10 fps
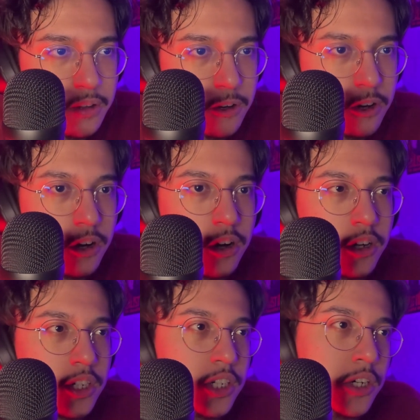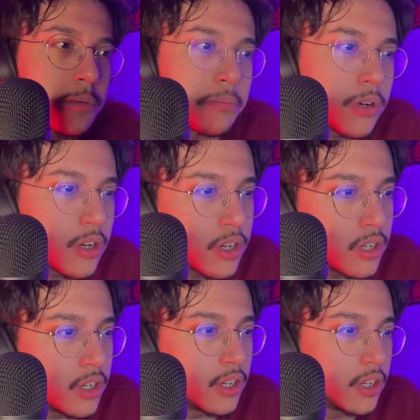Aw, come on.
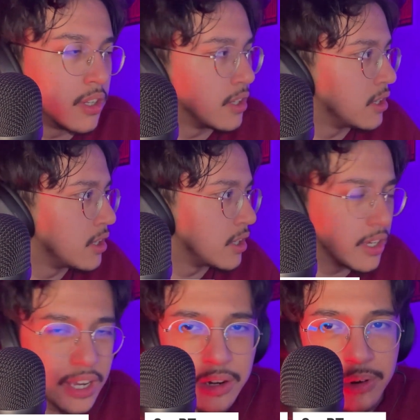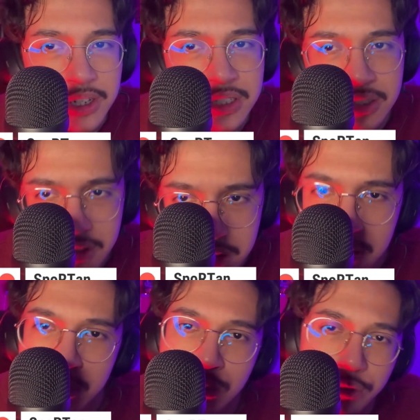Anyways,
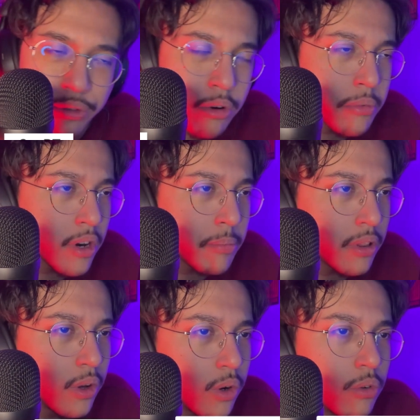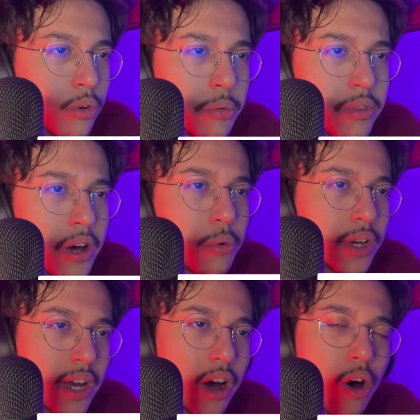we're forming up a little group. Now we
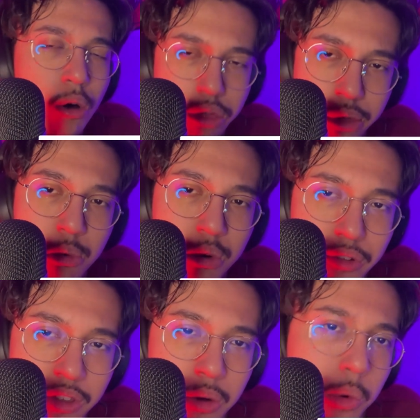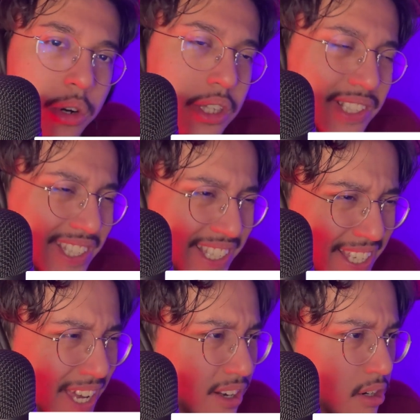got all three of them working
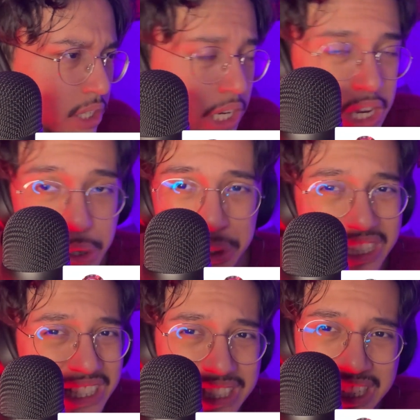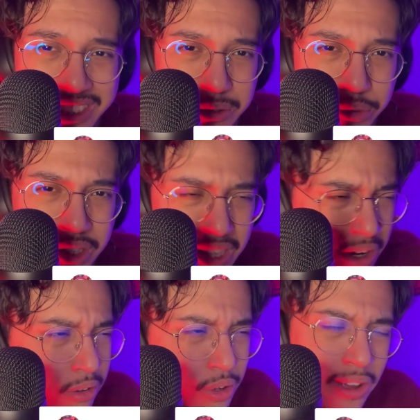together. We can't catch a break. I
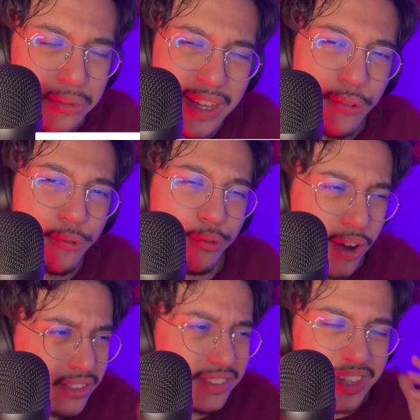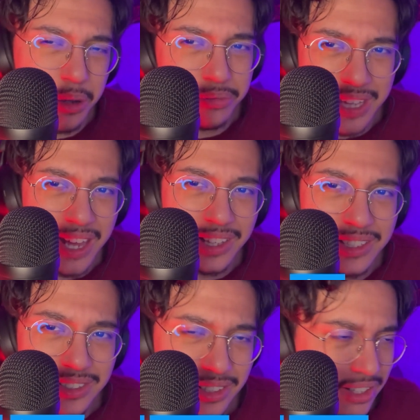don't know how they found them that
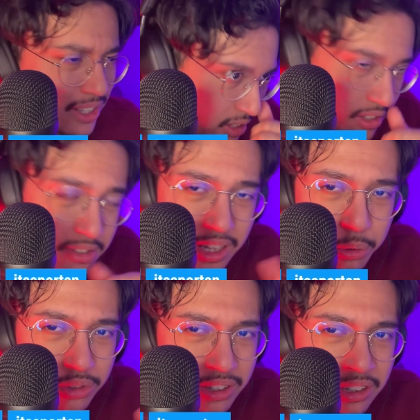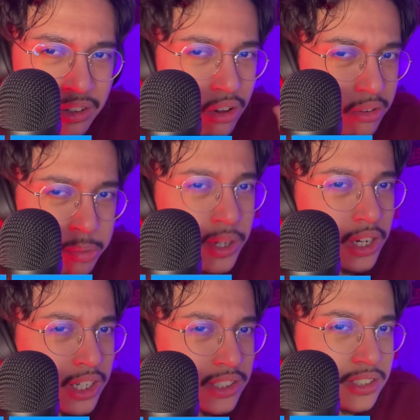easily. Cause like we're taking all the
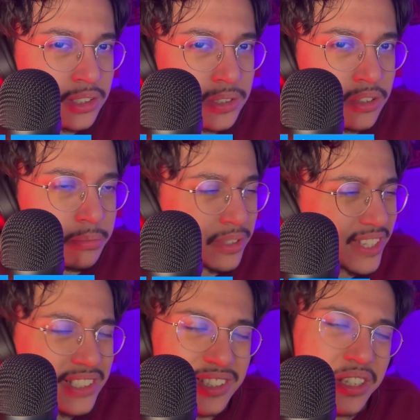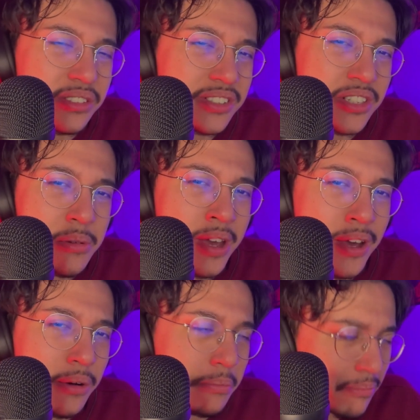precautions and stuff, but they still
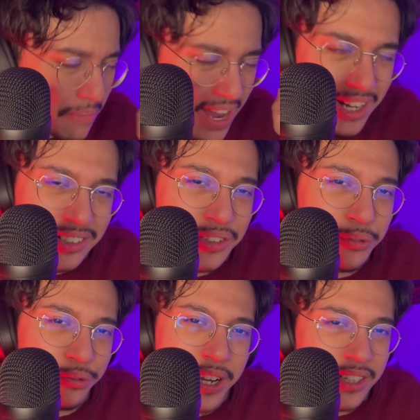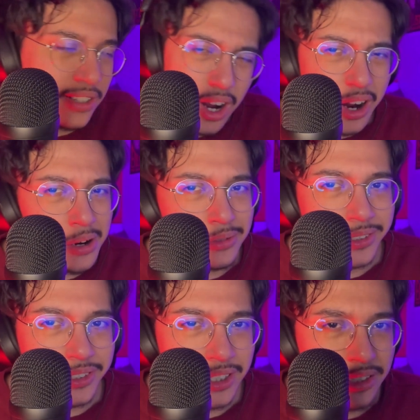somehow managed to find them.
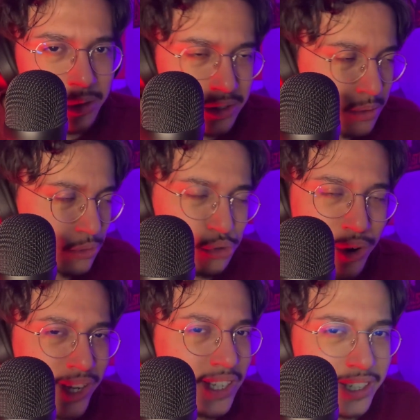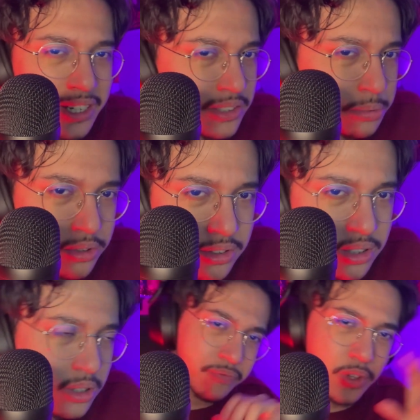Obviously there's some tracking experts
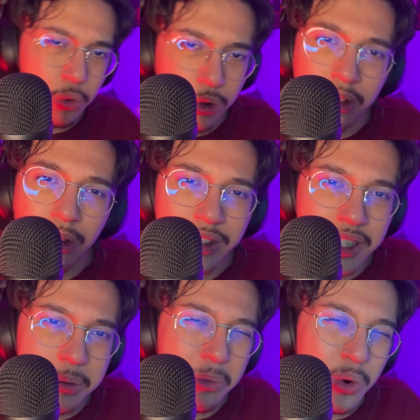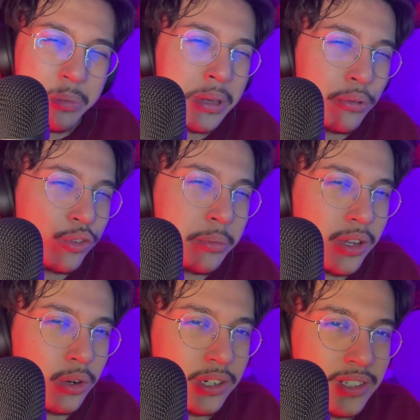too. We're learning more people from the
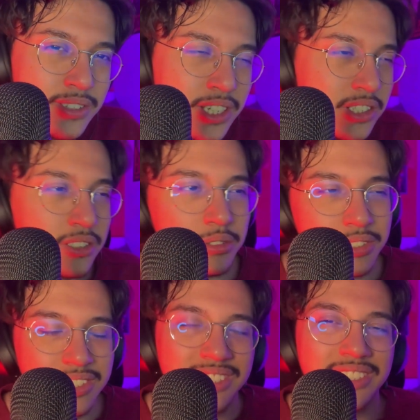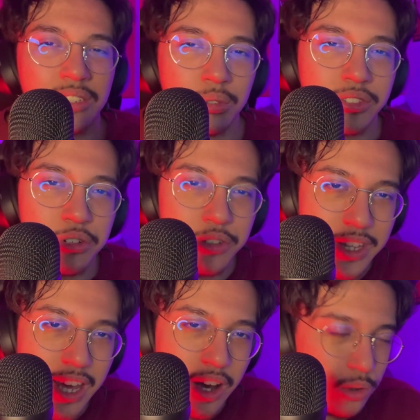organization. There's this little dude
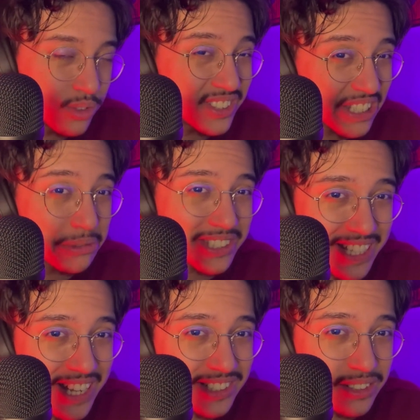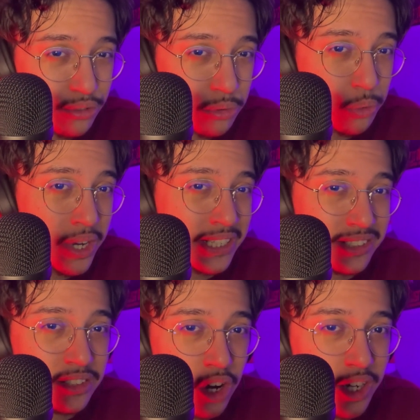now who seems nasty from the way he's
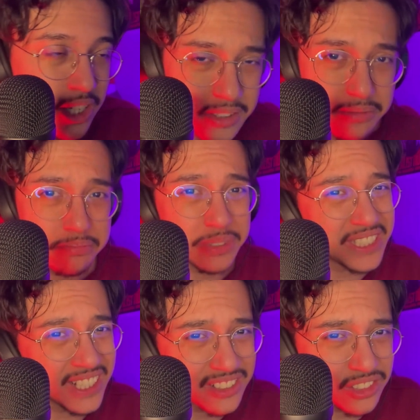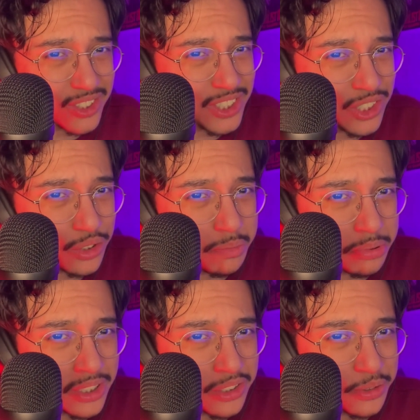talking. Yeah, this should
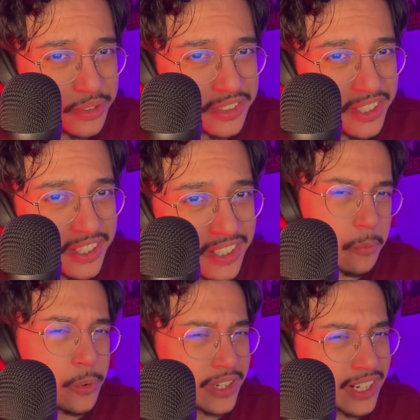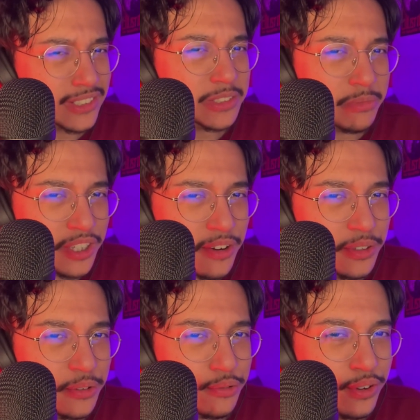be interesting. We're getting some
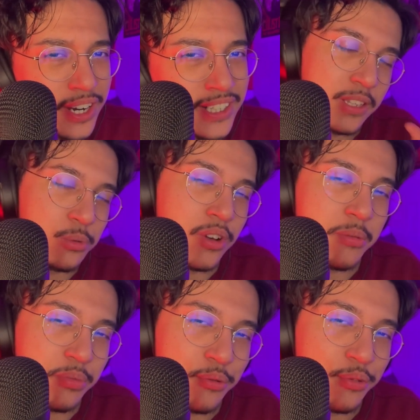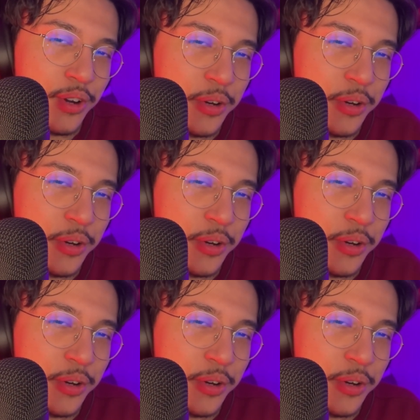W fights. What I'm preferring